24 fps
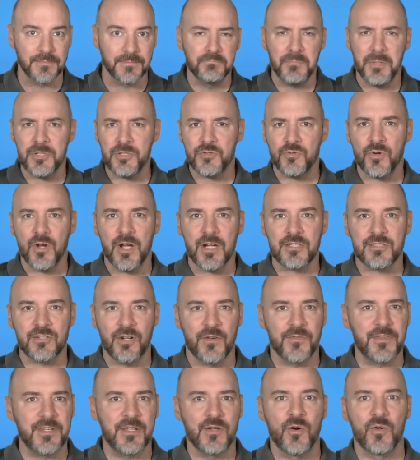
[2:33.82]
But drugs
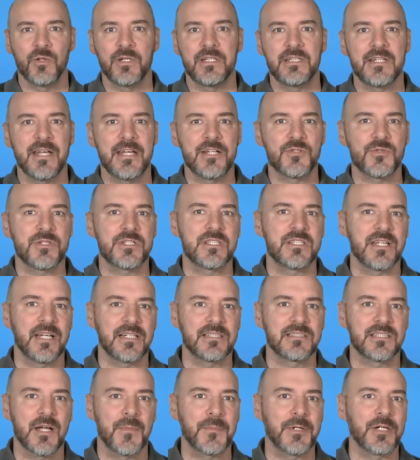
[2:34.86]
aren't the only dangerous
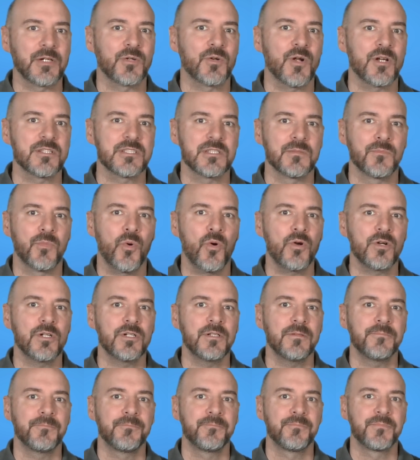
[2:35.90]
things coming across the
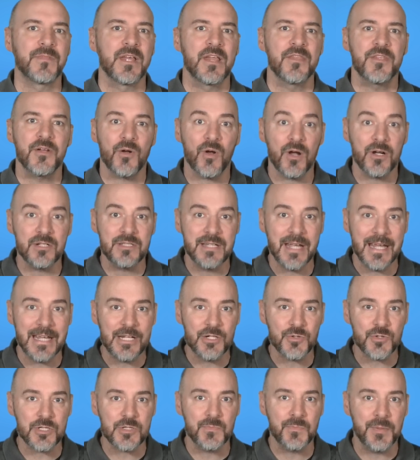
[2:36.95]
border. There are
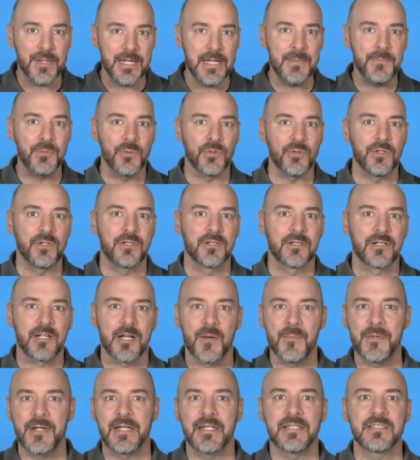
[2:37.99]
dangerous people
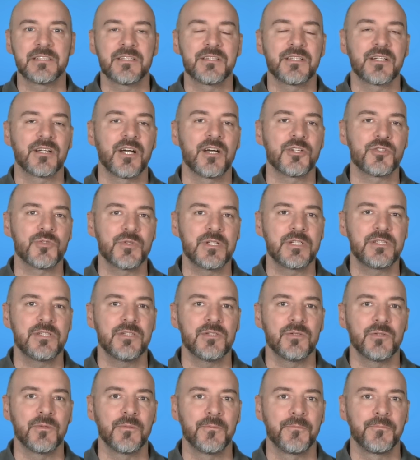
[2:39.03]
coming into the country
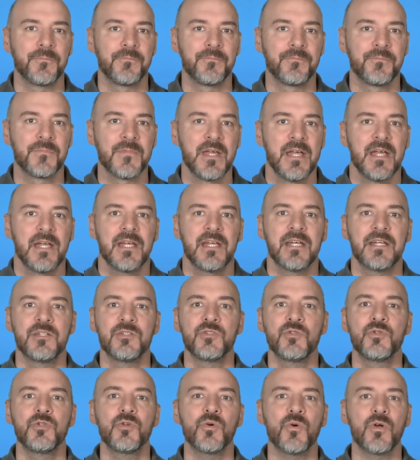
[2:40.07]
too. In
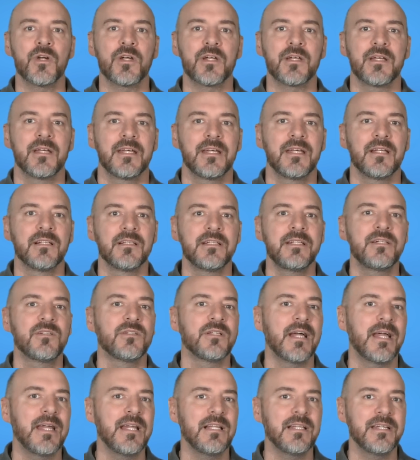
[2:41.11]
New York,
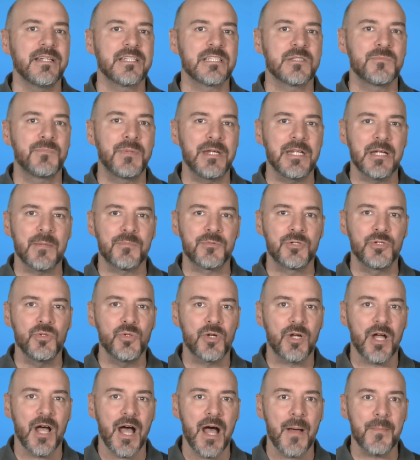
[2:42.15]
illegal aliens beat up
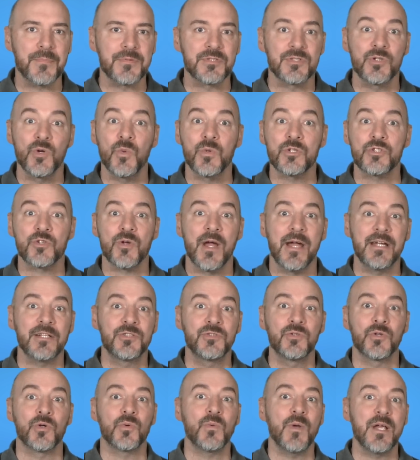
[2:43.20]
2 cops who were trying
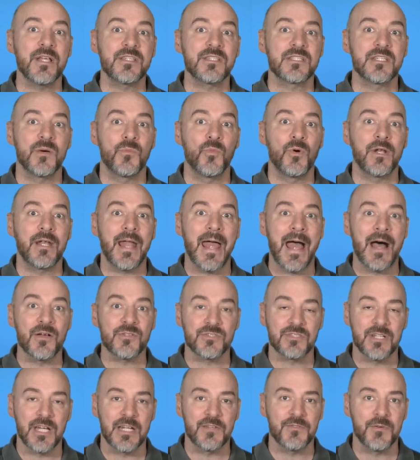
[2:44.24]
to arrest someone
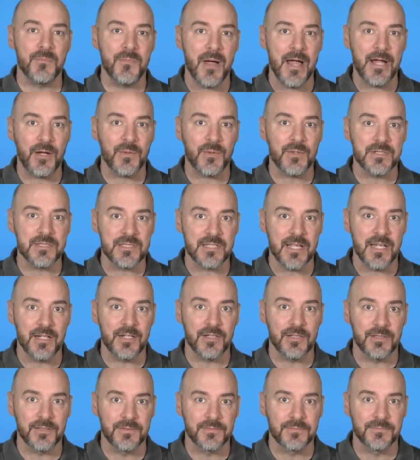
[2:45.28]
outside of a migrant center.